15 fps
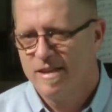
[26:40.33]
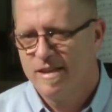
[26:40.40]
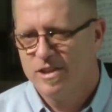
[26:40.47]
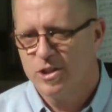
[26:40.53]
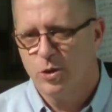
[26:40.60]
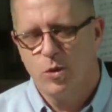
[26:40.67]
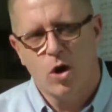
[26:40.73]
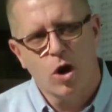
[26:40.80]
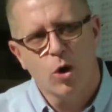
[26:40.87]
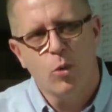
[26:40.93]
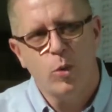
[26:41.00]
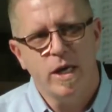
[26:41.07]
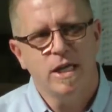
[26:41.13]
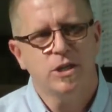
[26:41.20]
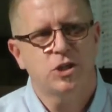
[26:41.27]
So, are
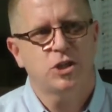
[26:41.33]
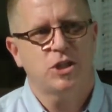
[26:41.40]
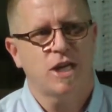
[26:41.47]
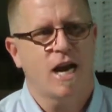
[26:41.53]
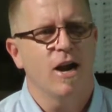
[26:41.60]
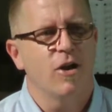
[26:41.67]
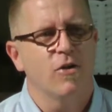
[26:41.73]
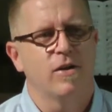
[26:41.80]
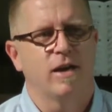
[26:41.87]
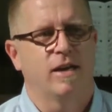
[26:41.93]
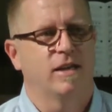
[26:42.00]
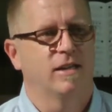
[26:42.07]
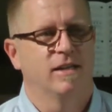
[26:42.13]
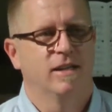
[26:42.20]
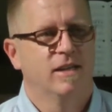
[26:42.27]
we
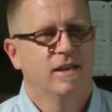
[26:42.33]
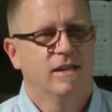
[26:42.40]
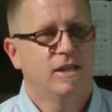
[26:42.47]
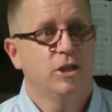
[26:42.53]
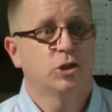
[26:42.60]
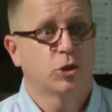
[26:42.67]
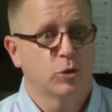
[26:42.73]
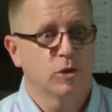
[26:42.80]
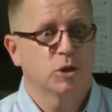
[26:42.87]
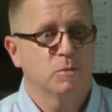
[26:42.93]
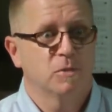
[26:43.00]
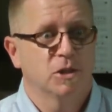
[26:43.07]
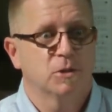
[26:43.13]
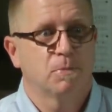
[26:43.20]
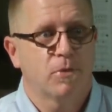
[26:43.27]
sharing these
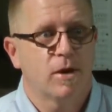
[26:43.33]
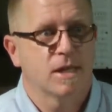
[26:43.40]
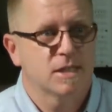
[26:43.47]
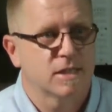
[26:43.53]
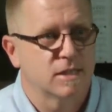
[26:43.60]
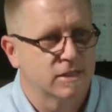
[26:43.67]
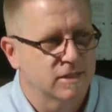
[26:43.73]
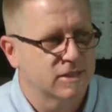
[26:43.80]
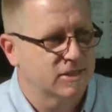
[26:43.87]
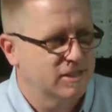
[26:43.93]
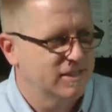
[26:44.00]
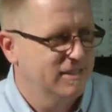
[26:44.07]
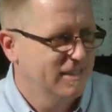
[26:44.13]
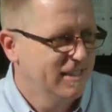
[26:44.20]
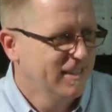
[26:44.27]
Christmas
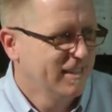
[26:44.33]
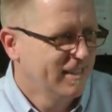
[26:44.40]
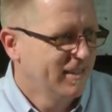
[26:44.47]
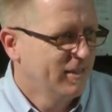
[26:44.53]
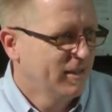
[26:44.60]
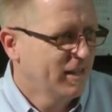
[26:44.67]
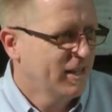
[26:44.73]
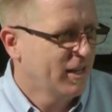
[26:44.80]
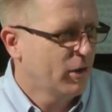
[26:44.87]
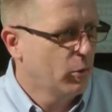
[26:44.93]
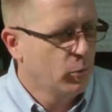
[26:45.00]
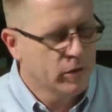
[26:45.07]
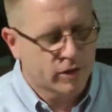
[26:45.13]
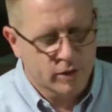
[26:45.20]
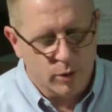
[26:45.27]
presents uh,
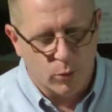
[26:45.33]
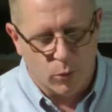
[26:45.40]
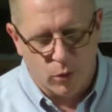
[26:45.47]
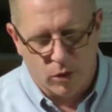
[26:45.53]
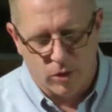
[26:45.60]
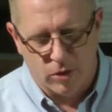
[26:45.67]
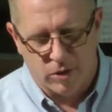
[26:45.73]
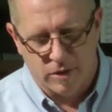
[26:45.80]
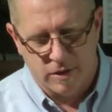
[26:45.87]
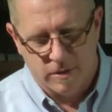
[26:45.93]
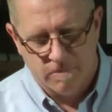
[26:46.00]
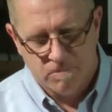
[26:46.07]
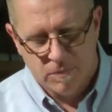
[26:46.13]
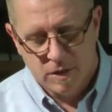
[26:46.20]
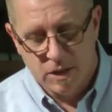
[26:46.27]
with the world?
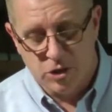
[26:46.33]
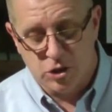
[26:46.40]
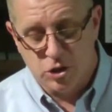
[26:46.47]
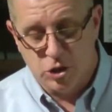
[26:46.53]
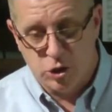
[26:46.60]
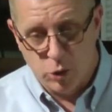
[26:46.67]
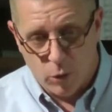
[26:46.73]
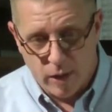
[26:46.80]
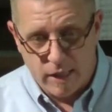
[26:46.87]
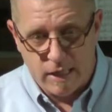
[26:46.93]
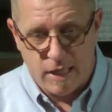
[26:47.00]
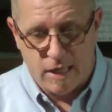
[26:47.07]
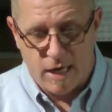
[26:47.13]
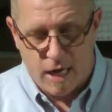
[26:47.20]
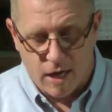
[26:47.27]
this joint
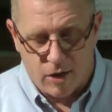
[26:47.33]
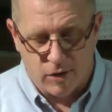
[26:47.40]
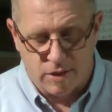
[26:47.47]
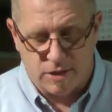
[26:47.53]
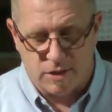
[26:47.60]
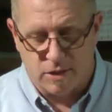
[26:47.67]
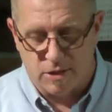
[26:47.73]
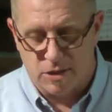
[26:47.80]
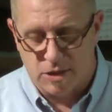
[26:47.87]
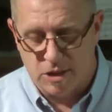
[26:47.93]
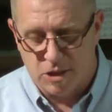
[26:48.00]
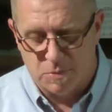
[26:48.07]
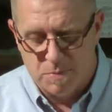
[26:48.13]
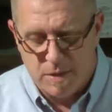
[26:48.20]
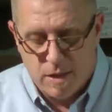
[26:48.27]
inheritance,
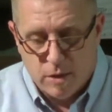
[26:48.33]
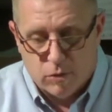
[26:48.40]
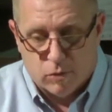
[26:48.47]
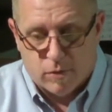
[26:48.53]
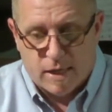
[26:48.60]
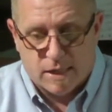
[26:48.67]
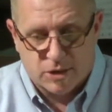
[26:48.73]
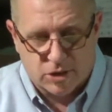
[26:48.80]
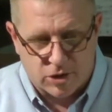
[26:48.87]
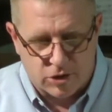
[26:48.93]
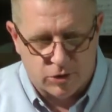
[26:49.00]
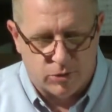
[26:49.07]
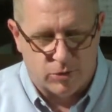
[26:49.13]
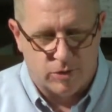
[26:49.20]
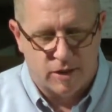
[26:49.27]
this being
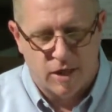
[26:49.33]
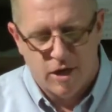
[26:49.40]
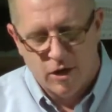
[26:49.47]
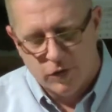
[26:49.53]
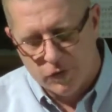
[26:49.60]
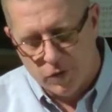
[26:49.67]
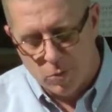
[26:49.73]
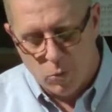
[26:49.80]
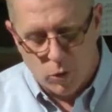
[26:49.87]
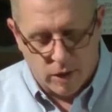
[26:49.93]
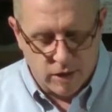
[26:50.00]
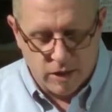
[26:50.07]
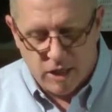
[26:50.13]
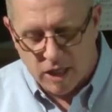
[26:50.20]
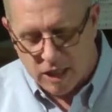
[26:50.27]
rescued from
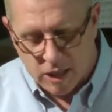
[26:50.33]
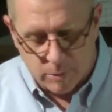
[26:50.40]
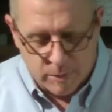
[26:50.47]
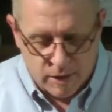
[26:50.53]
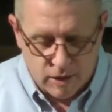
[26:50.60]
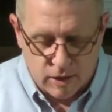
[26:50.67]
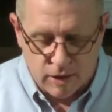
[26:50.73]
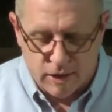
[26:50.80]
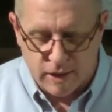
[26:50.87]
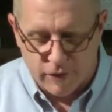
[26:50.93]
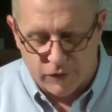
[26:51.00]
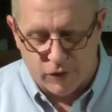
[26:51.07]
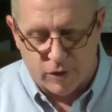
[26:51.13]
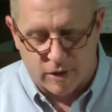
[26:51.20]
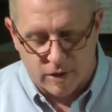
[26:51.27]
one kingdom and
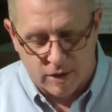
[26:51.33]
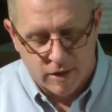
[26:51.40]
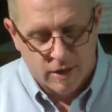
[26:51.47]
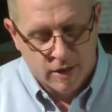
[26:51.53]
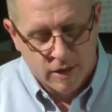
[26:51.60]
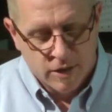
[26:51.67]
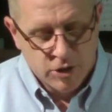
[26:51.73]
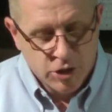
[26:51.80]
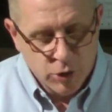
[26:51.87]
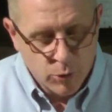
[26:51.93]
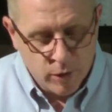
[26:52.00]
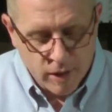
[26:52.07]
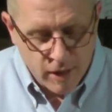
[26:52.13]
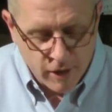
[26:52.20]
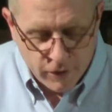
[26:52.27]
delivered
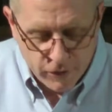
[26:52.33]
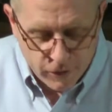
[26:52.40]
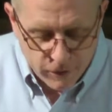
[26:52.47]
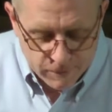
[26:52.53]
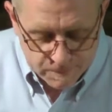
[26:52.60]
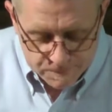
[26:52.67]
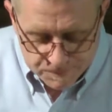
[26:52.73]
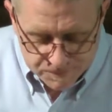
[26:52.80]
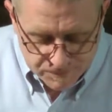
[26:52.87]
to another.